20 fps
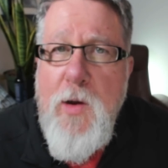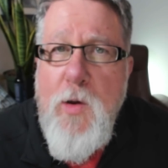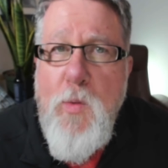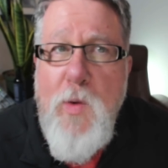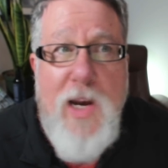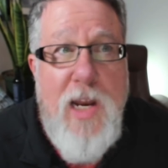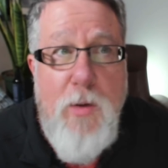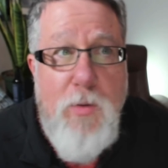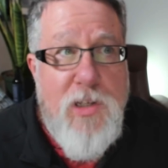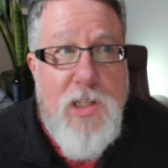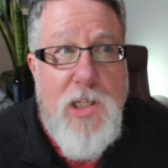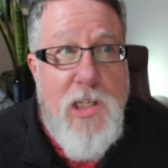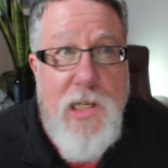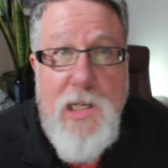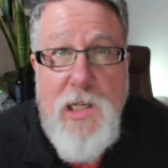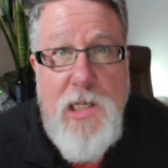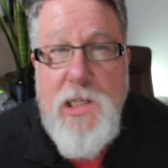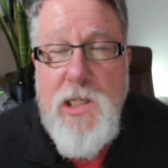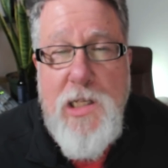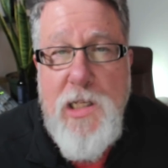When he's
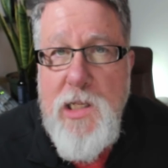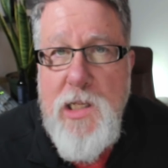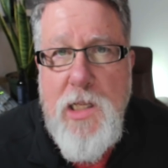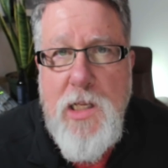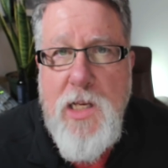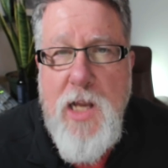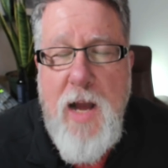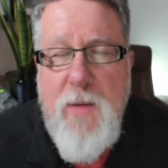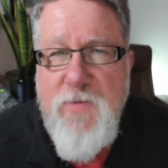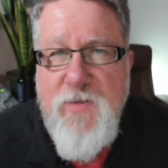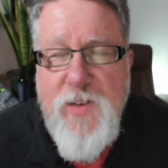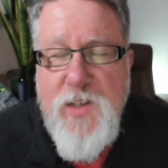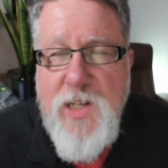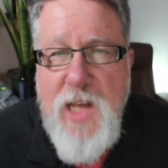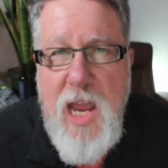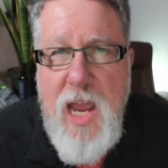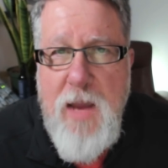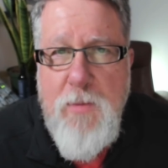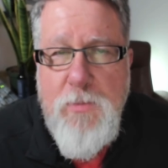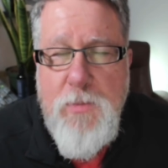still at the top of his
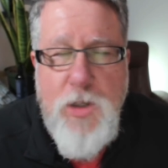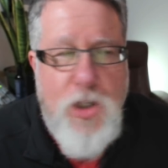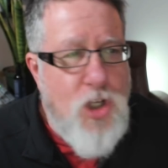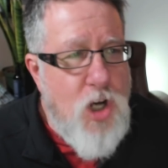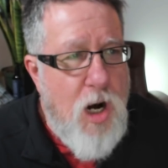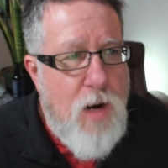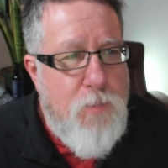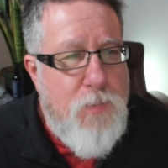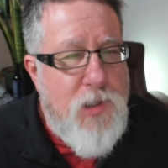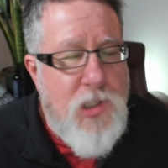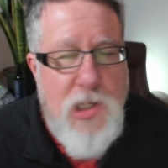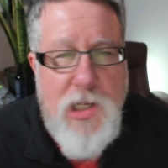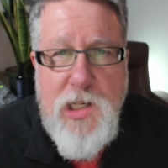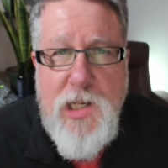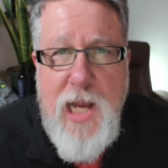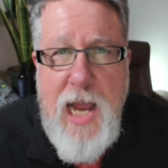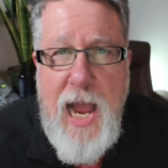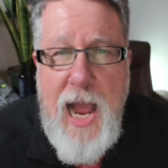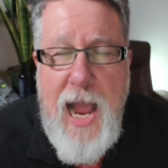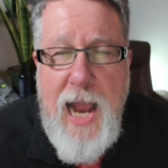game, sharp as a
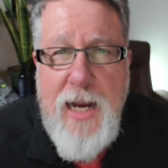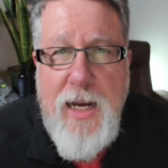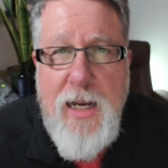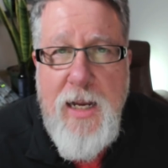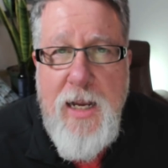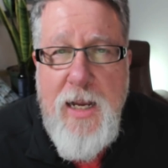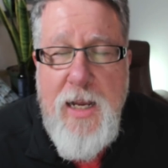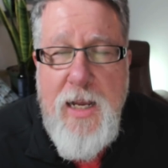tack.